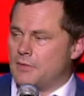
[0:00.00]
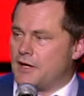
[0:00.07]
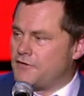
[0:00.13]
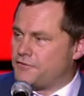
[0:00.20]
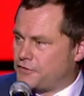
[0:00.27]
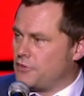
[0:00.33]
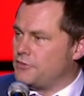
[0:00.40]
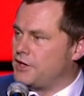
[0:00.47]
my
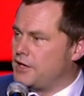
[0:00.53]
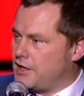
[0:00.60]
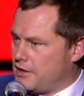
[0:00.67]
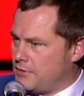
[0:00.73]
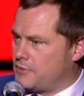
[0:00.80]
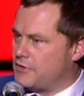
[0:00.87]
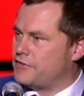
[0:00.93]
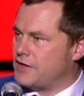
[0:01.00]
phone here
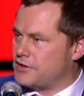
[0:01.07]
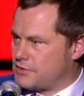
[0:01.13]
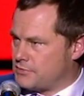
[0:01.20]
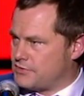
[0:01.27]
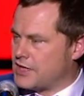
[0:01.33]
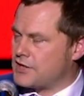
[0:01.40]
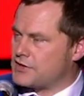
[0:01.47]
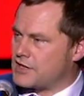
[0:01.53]
and we've had some
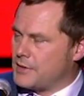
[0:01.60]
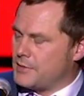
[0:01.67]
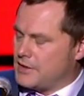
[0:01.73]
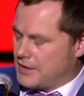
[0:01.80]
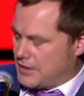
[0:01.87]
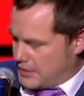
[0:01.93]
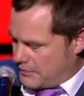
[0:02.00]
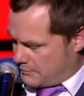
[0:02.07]
texts coming
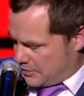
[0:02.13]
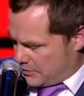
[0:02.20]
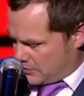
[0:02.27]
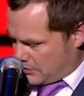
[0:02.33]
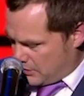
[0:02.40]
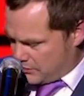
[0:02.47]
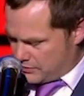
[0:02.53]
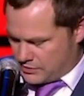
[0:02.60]
in, I've been
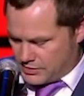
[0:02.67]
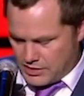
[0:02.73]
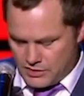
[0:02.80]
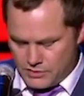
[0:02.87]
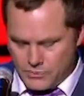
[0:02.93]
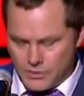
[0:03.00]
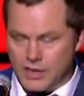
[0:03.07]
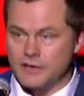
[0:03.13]
told,
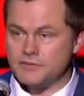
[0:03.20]
so